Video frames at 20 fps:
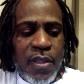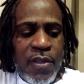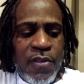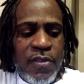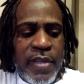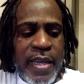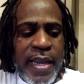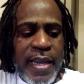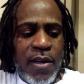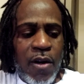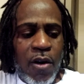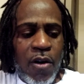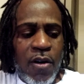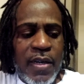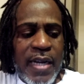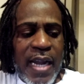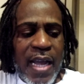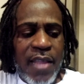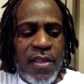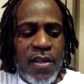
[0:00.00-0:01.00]
saying,
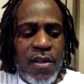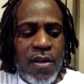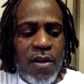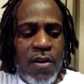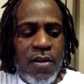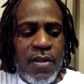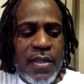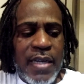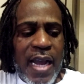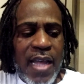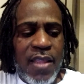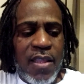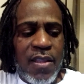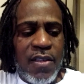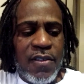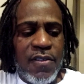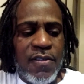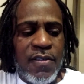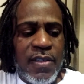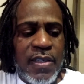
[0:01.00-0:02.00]
Hurt not the earth, neither
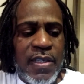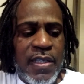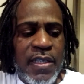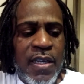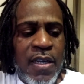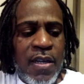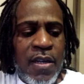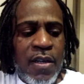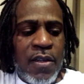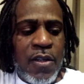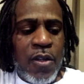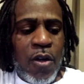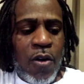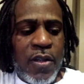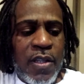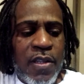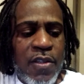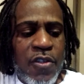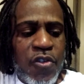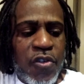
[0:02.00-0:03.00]
the sea,
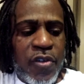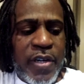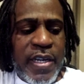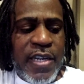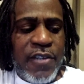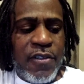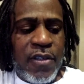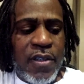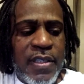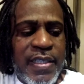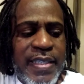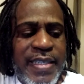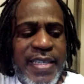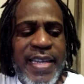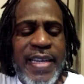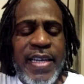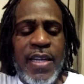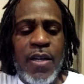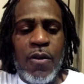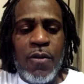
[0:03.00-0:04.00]
nor the trees,
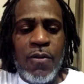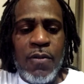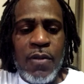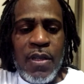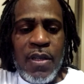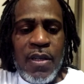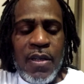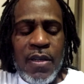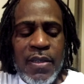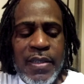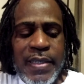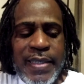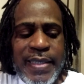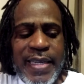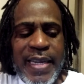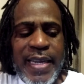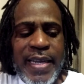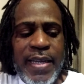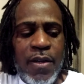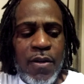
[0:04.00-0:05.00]
till,
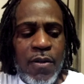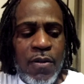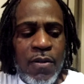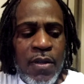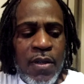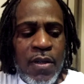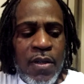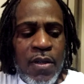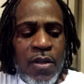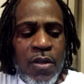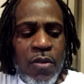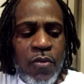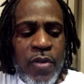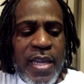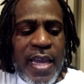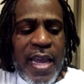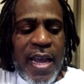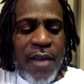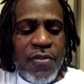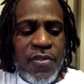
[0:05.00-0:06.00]
till
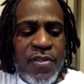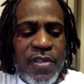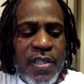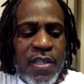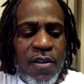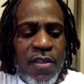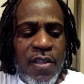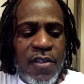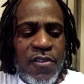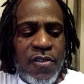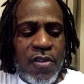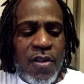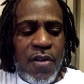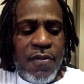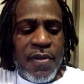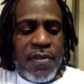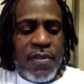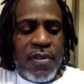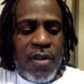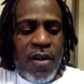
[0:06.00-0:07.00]
we have sealed the
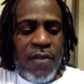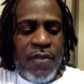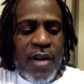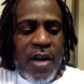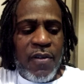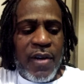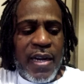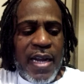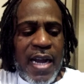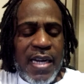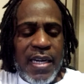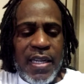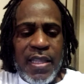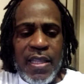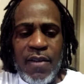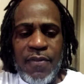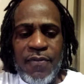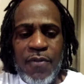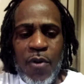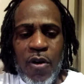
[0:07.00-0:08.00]
servants of our God in
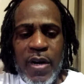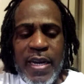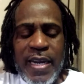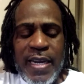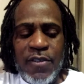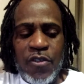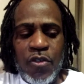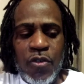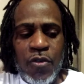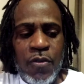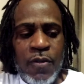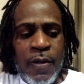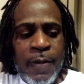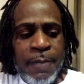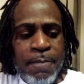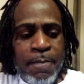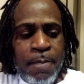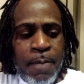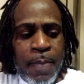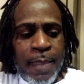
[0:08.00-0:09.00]
their forehead. So
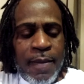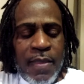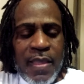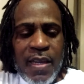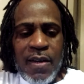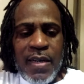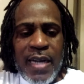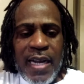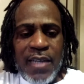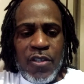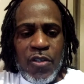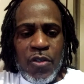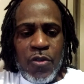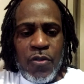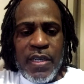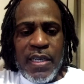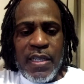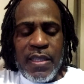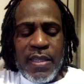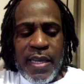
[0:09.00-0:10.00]
they're not to
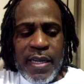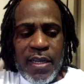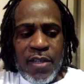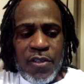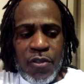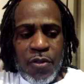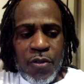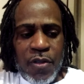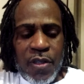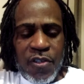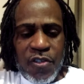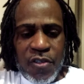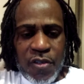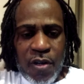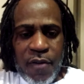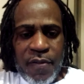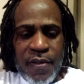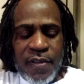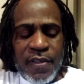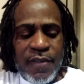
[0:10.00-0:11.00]
do anything until the
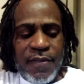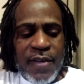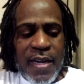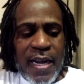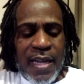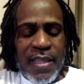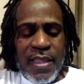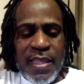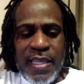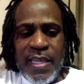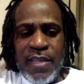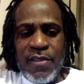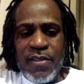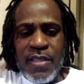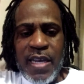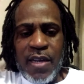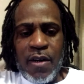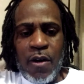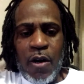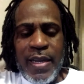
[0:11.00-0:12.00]
servants of God,
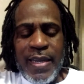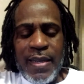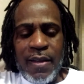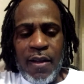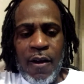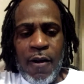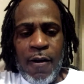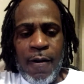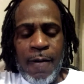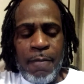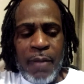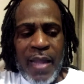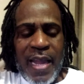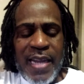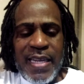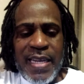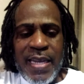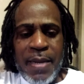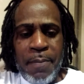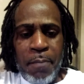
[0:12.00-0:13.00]
these that are of
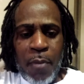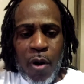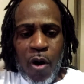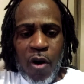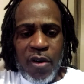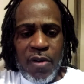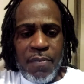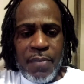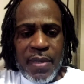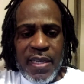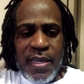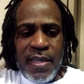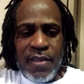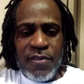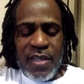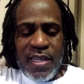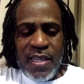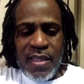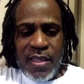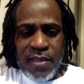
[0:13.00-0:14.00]
like immortal
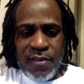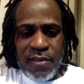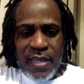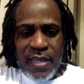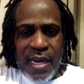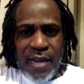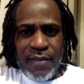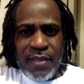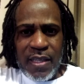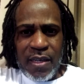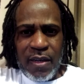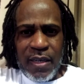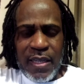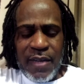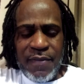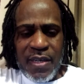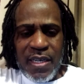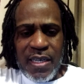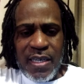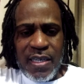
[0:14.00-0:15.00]
beings in time that are
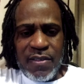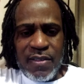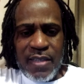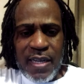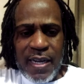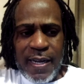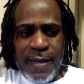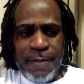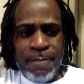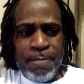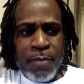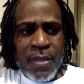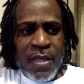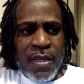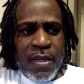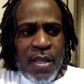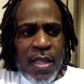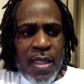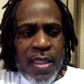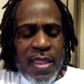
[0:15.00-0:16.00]
living in this time,
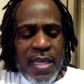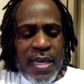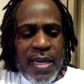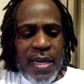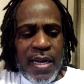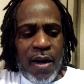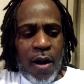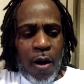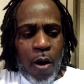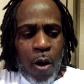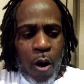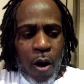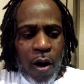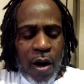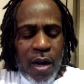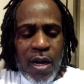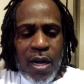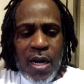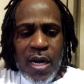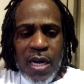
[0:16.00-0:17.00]
there
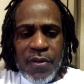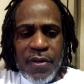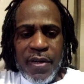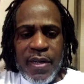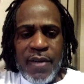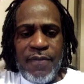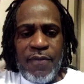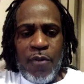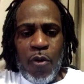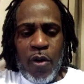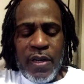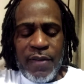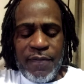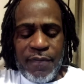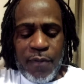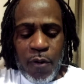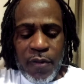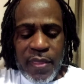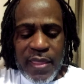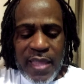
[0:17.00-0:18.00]
are
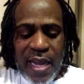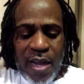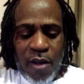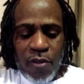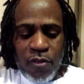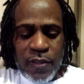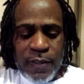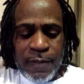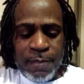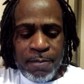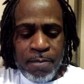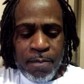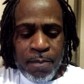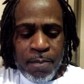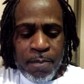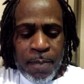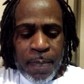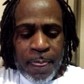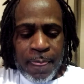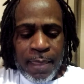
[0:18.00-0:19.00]
144,000
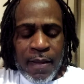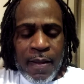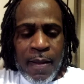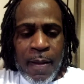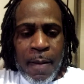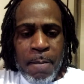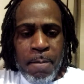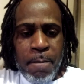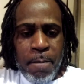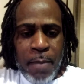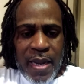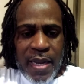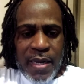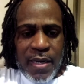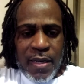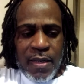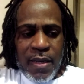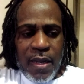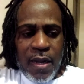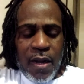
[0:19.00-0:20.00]

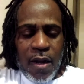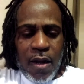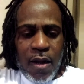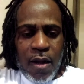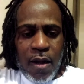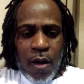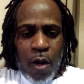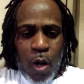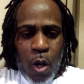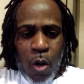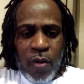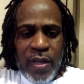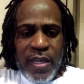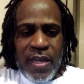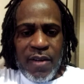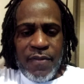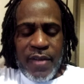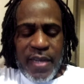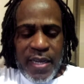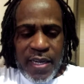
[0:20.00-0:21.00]
men
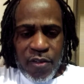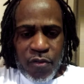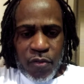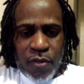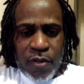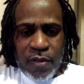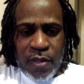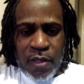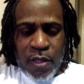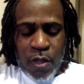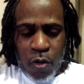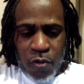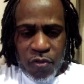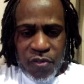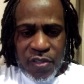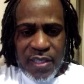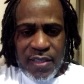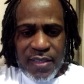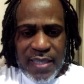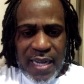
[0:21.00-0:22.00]
only of Israel, no
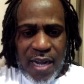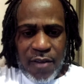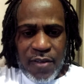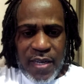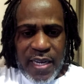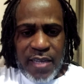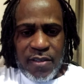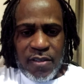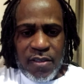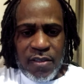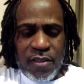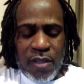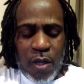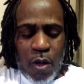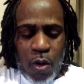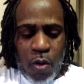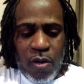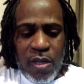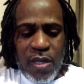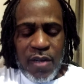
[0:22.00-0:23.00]
Gentile nations,
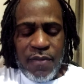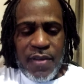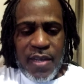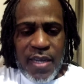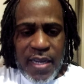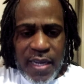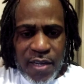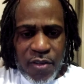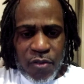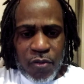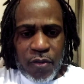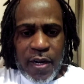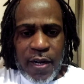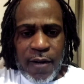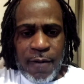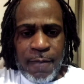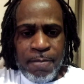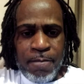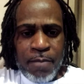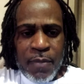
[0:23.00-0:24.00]
only of
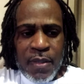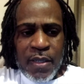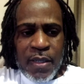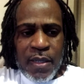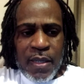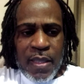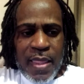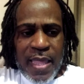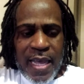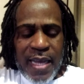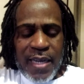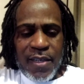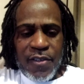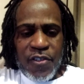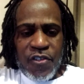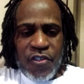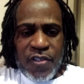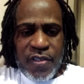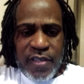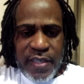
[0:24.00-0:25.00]
Israel that are
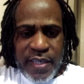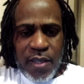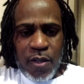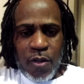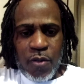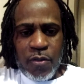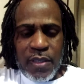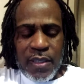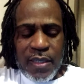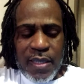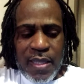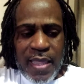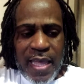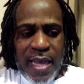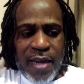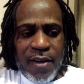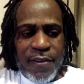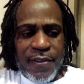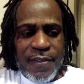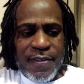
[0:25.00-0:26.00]
sealed,
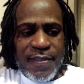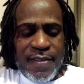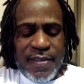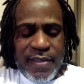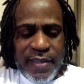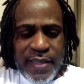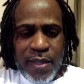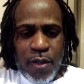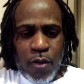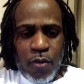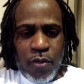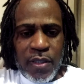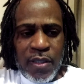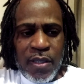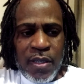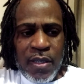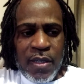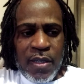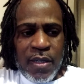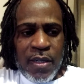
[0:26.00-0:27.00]
that are sealed